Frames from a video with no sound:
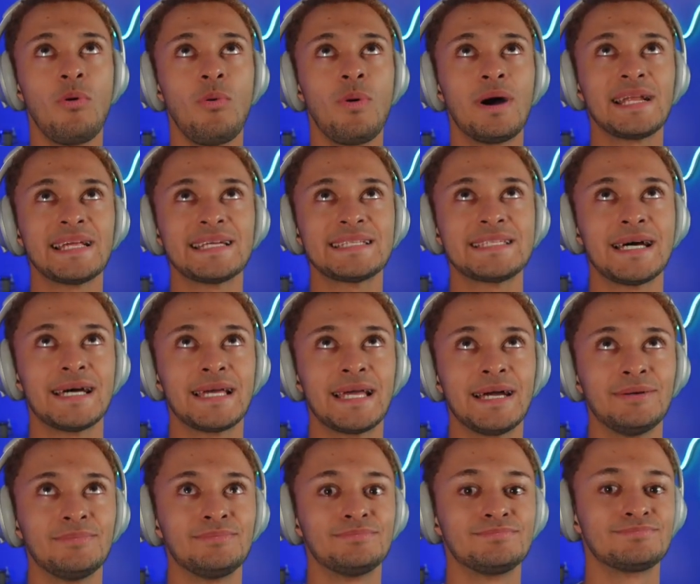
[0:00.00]
What did I tell you?
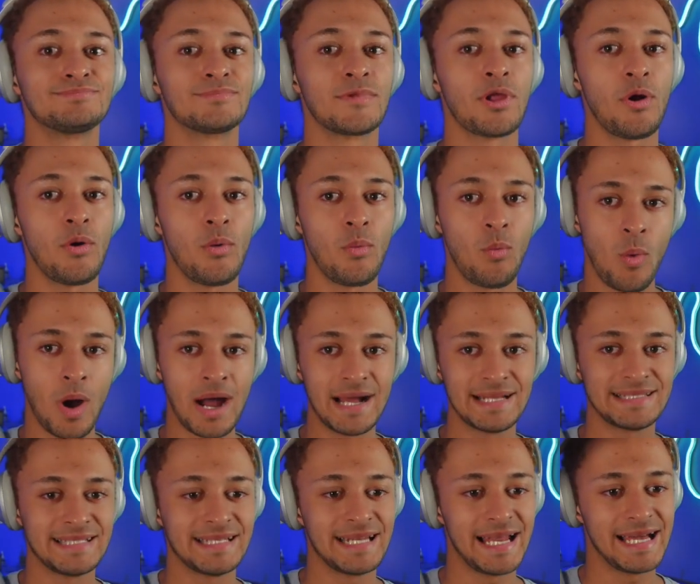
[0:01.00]

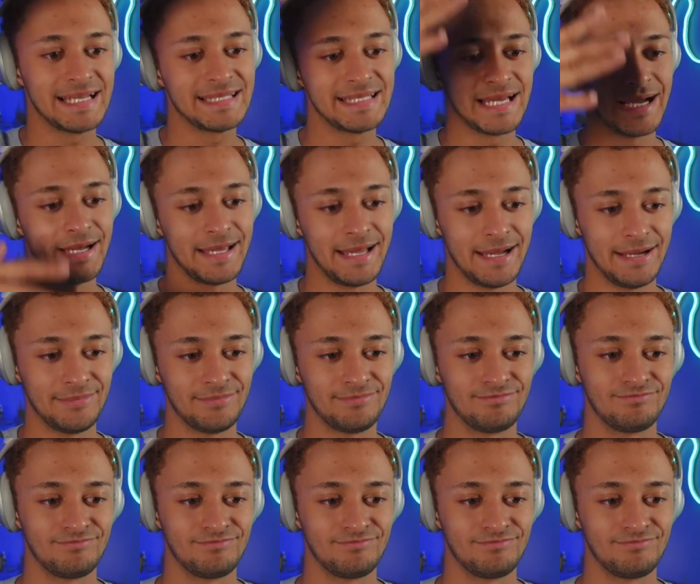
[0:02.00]
What did I tell you?